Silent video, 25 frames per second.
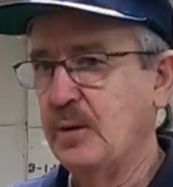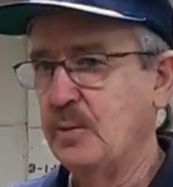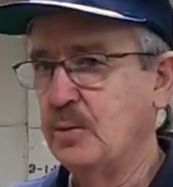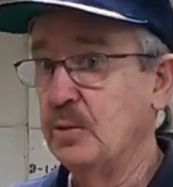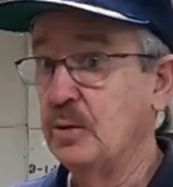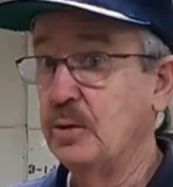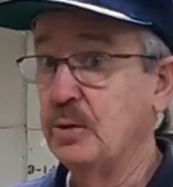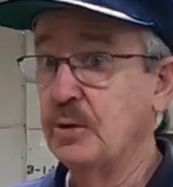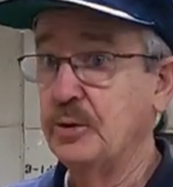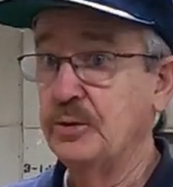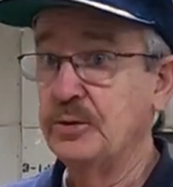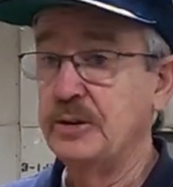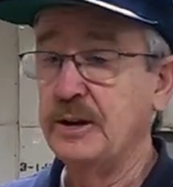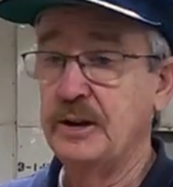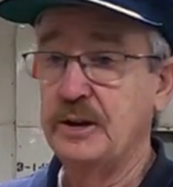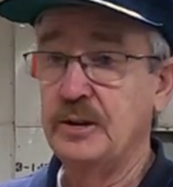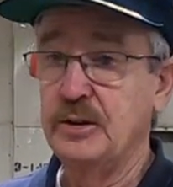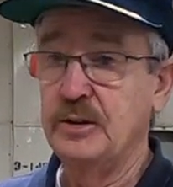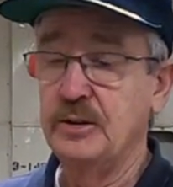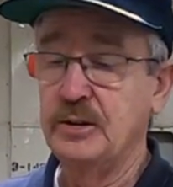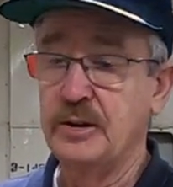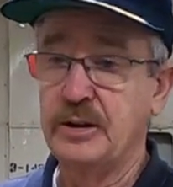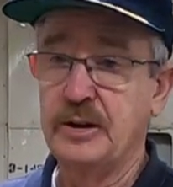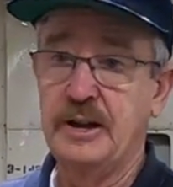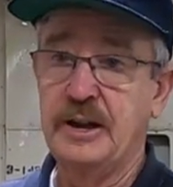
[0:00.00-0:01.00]
and we'll go
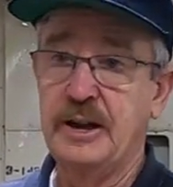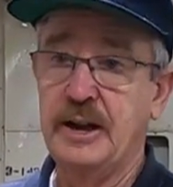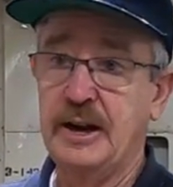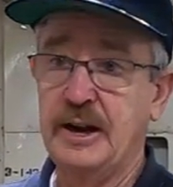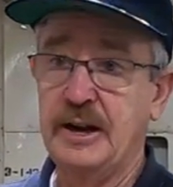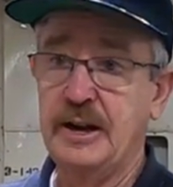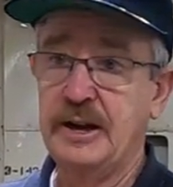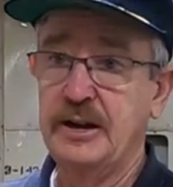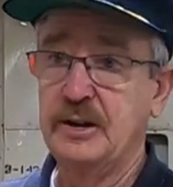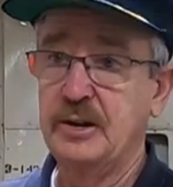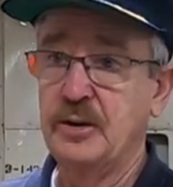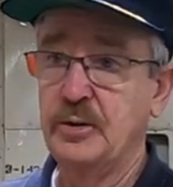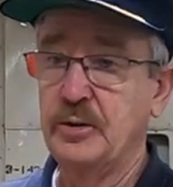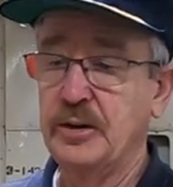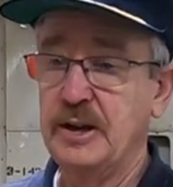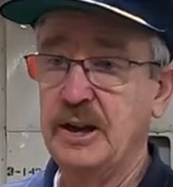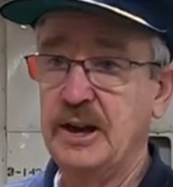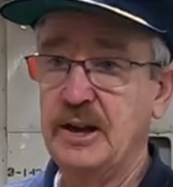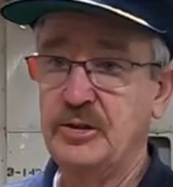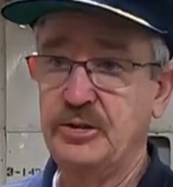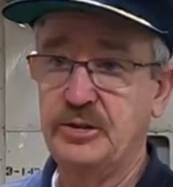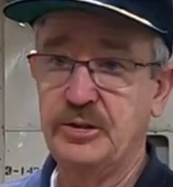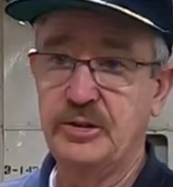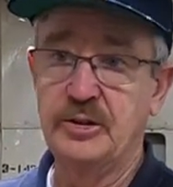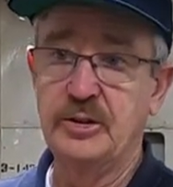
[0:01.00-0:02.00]
take a look at a
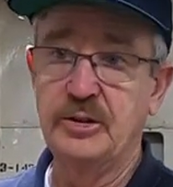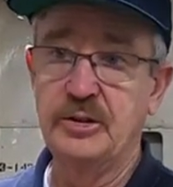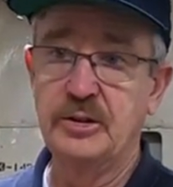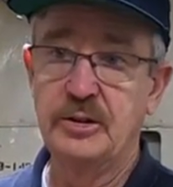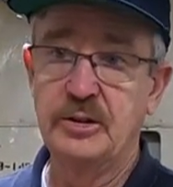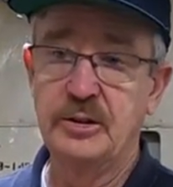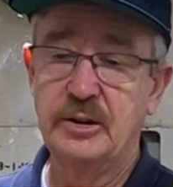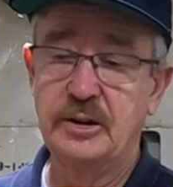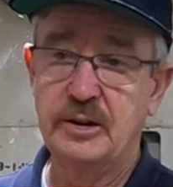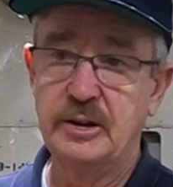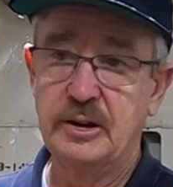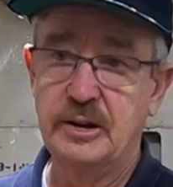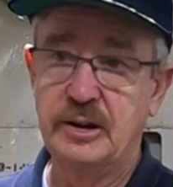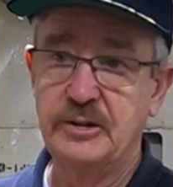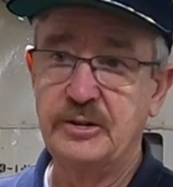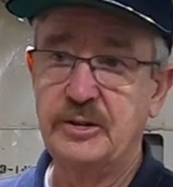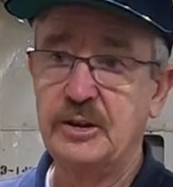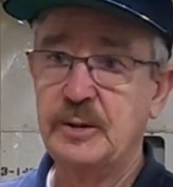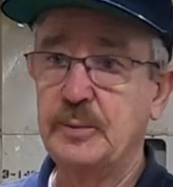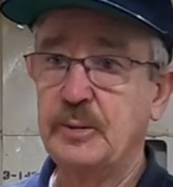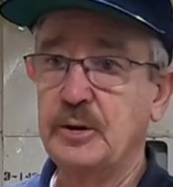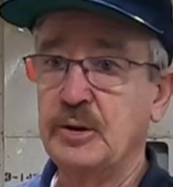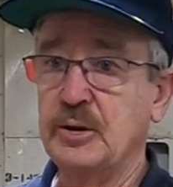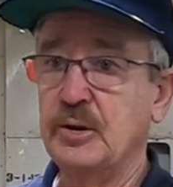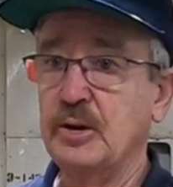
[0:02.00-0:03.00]
location
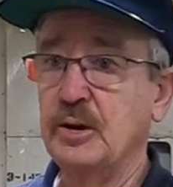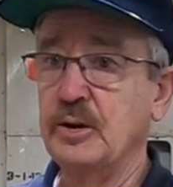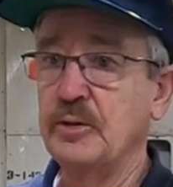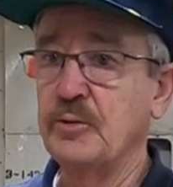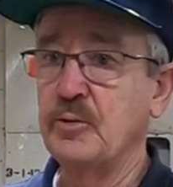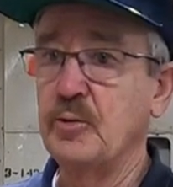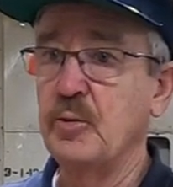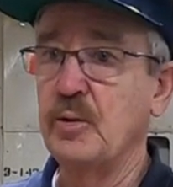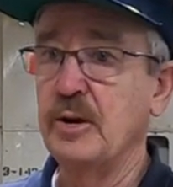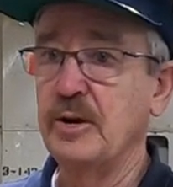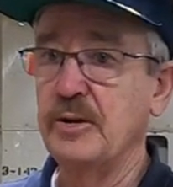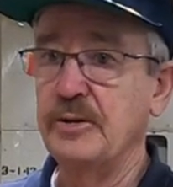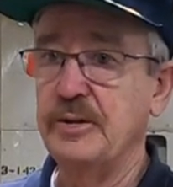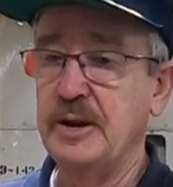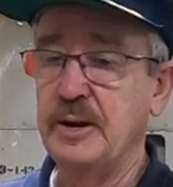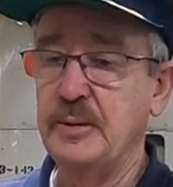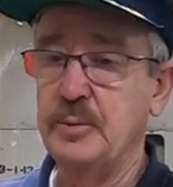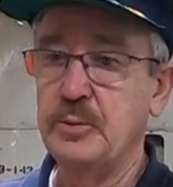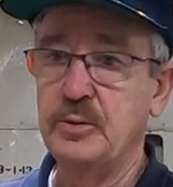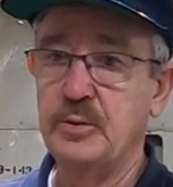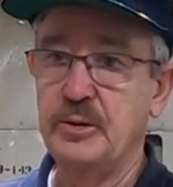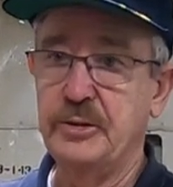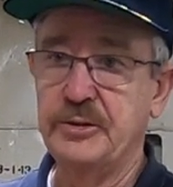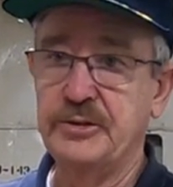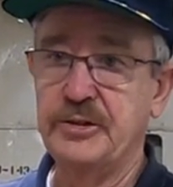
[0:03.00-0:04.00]
uh, typical of where
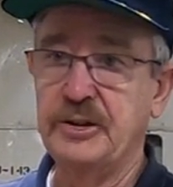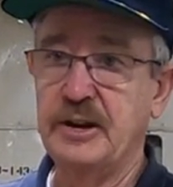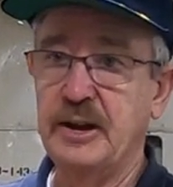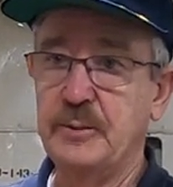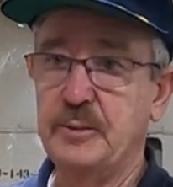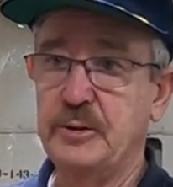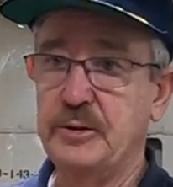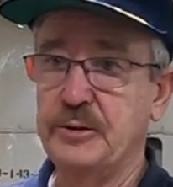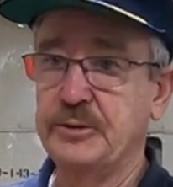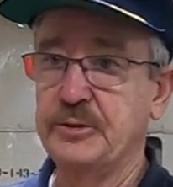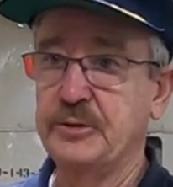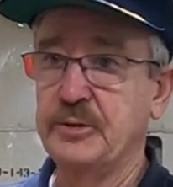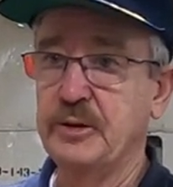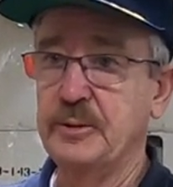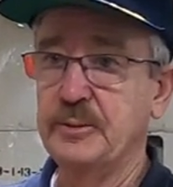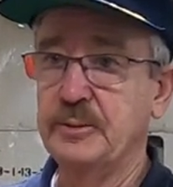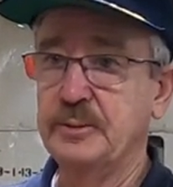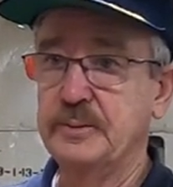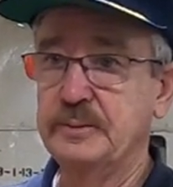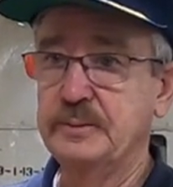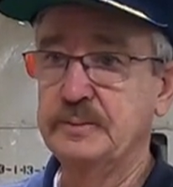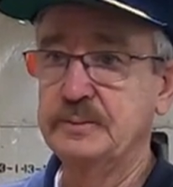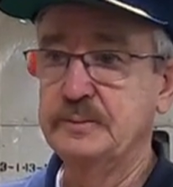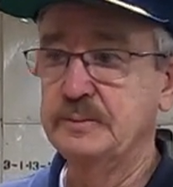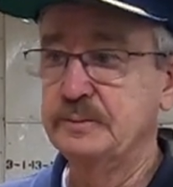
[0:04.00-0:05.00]
they pull samples
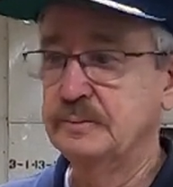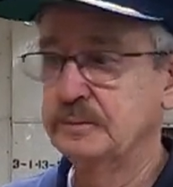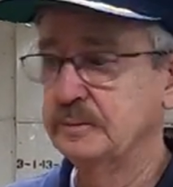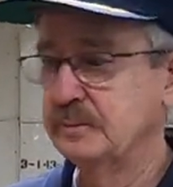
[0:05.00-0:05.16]
from.